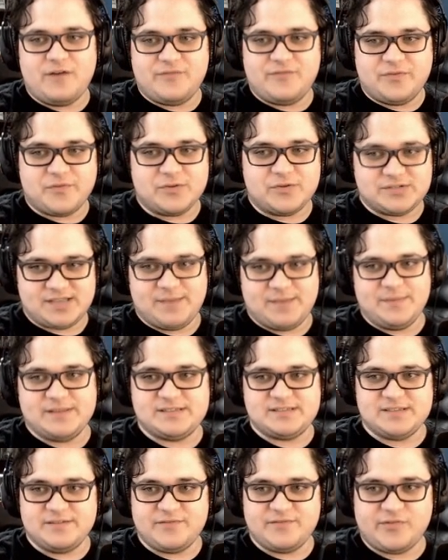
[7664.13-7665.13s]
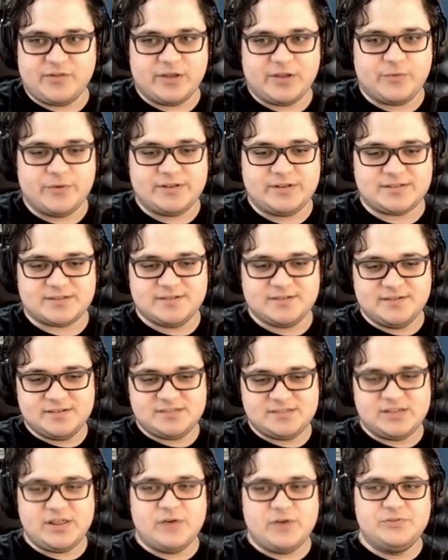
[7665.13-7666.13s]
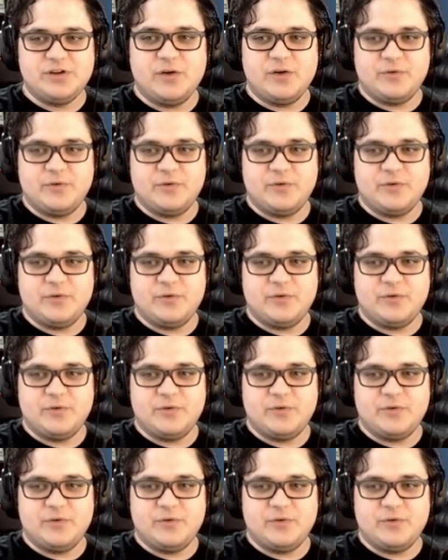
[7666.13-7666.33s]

Of course, Emmett's a frequent, so they'll know where